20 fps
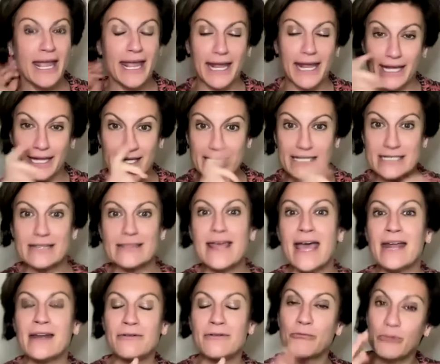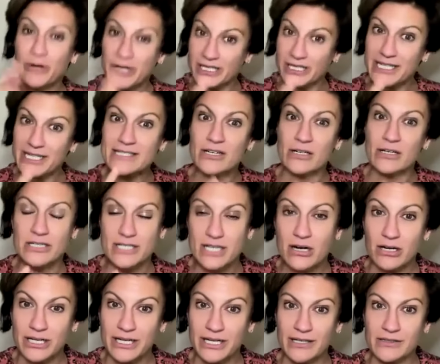And then really start
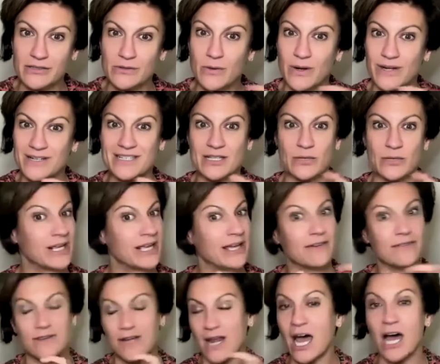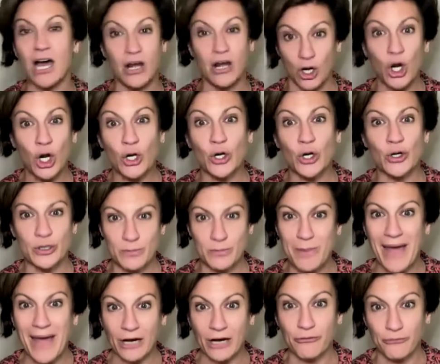targeting the ones that we have not heard
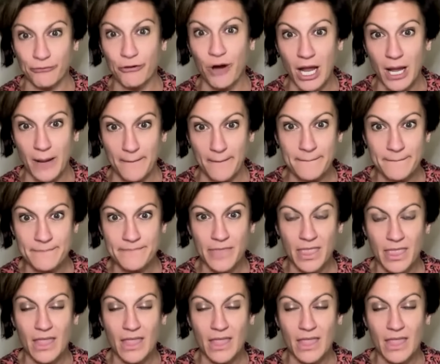back from.